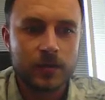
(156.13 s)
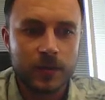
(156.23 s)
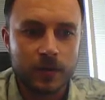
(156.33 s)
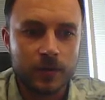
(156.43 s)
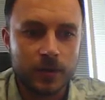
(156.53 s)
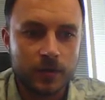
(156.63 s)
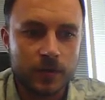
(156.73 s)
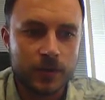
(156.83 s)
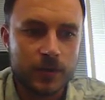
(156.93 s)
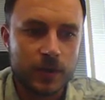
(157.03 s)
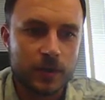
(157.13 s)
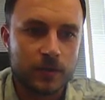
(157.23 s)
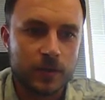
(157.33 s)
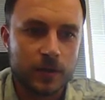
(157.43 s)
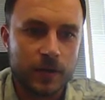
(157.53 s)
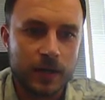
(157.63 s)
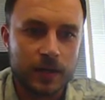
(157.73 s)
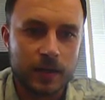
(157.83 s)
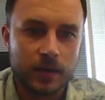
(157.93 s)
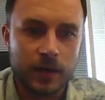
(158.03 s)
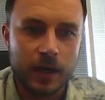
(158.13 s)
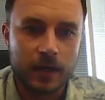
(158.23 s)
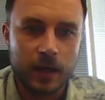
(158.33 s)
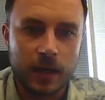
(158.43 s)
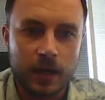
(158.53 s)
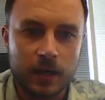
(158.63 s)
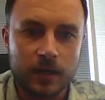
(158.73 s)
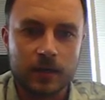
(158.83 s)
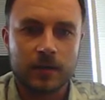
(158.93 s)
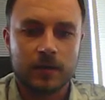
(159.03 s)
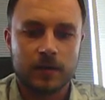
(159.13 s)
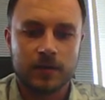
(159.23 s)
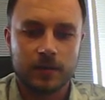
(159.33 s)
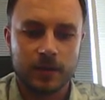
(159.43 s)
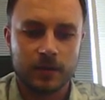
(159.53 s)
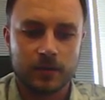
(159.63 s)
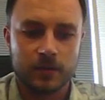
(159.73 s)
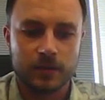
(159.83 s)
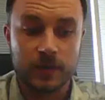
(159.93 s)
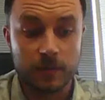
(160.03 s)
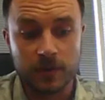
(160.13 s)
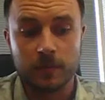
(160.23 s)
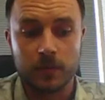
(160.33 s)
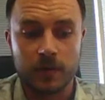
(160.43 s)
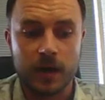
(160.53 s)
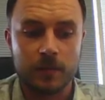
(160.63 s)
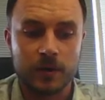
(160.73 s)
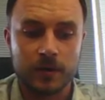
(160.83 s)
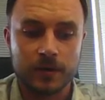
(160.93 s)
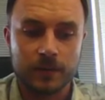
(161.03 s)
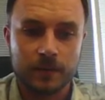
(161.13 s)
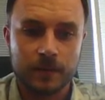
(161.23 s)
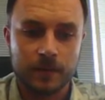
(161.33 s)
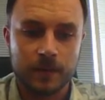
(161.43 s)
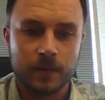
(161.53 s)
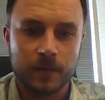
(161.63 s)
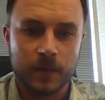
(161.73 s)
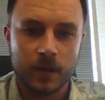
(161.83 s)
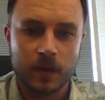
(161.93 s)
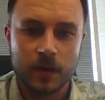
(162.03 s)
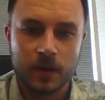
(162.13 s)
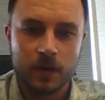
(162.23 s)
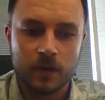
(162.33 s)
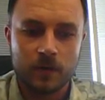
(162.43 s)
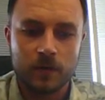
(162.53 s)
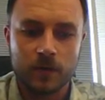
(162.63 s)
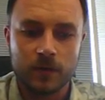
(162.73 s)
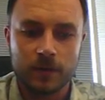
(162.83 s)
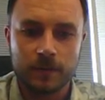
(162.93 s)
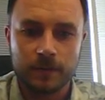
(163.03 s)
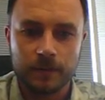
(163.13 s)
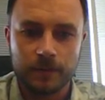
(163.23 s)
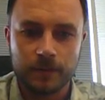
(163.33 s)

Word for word: So what I'll do is I'll go ahead and create a special separate parameters folder